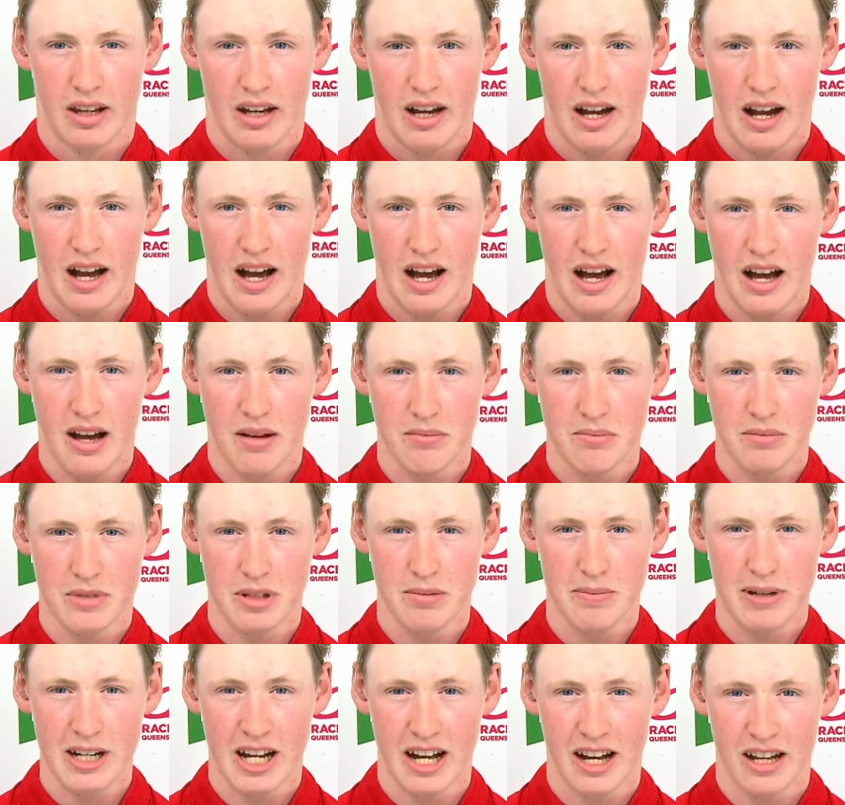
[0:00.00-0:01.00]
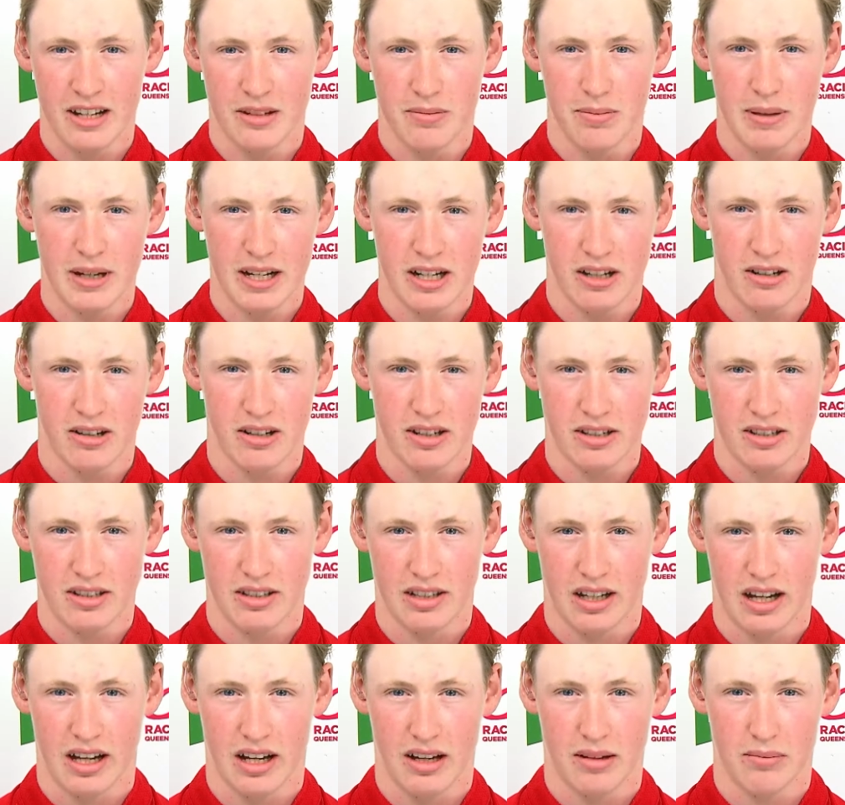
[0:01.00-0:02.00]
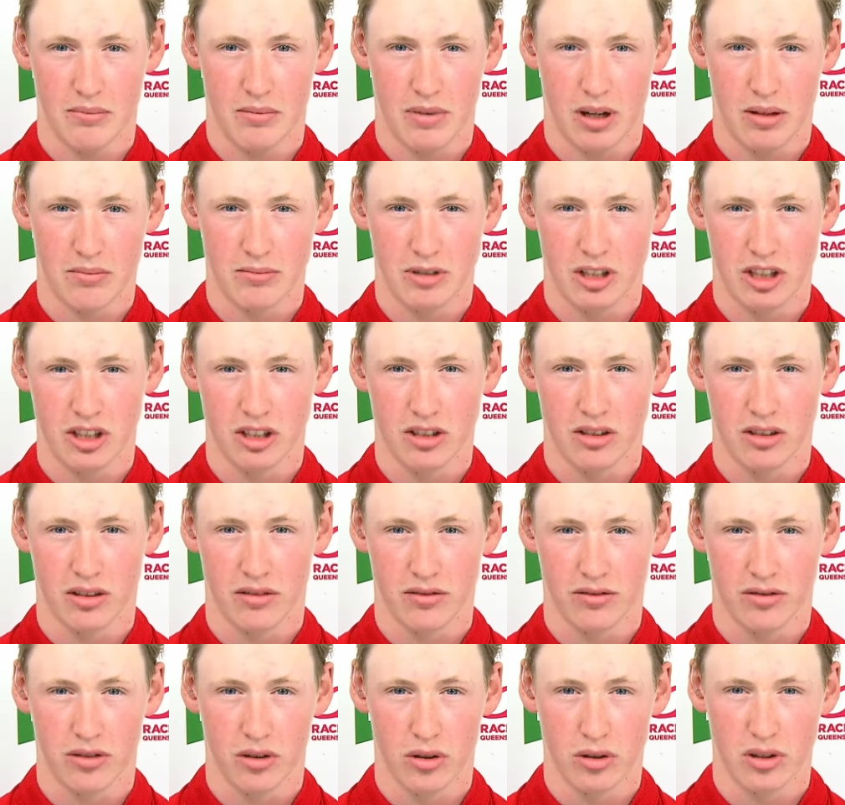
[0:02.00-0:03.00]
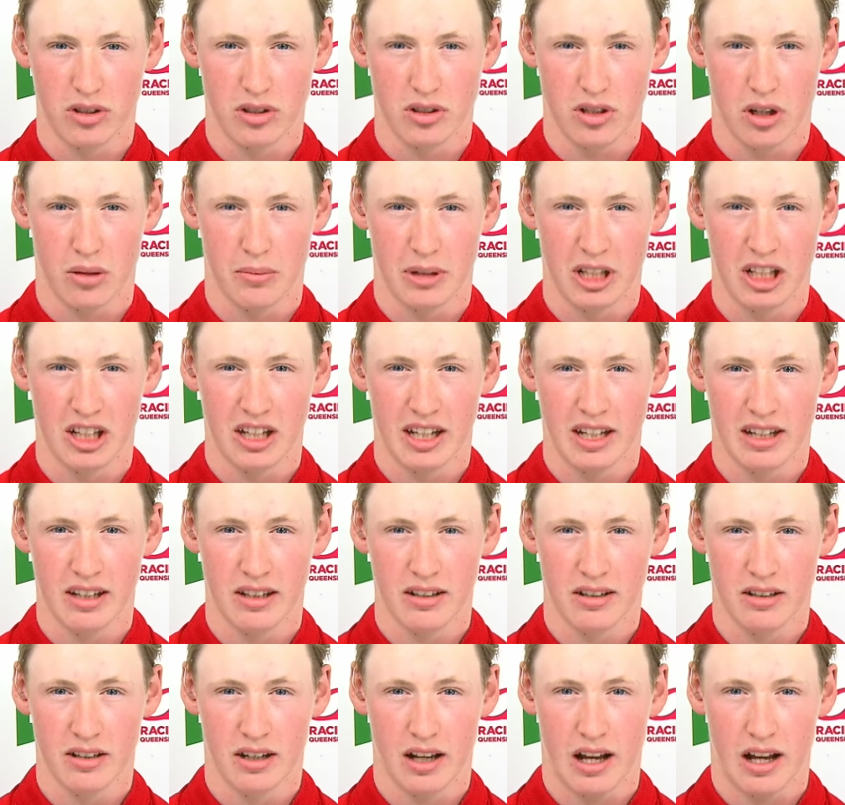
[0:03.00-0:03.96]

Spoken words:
It's a bit hard to pick, Chris. I'm really looking forward to Tommy Lincoln.